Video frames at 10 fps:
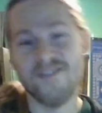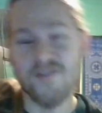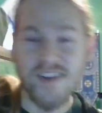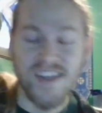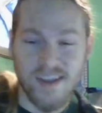
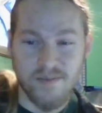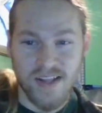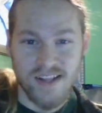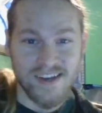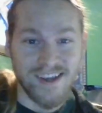Tulian
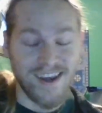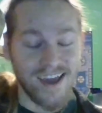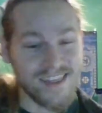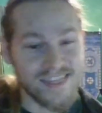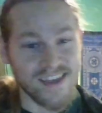Meldanin,
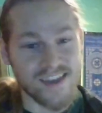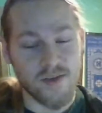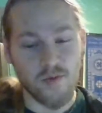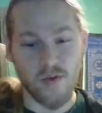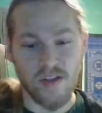and thank
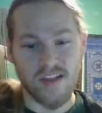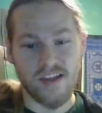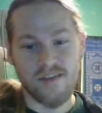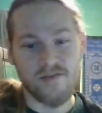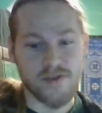you once
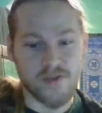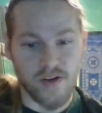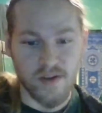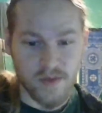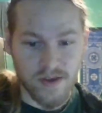again for
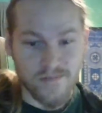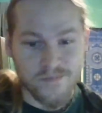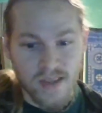joining me.